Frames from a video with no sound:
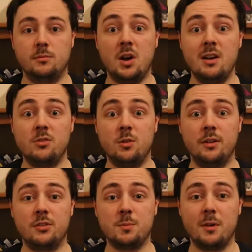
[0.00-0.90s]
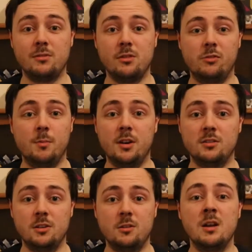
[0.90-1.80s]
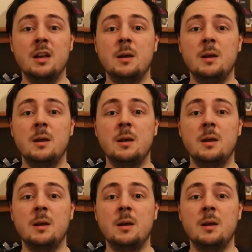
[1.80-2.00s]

Hi everyone, welcome to my review of Roberto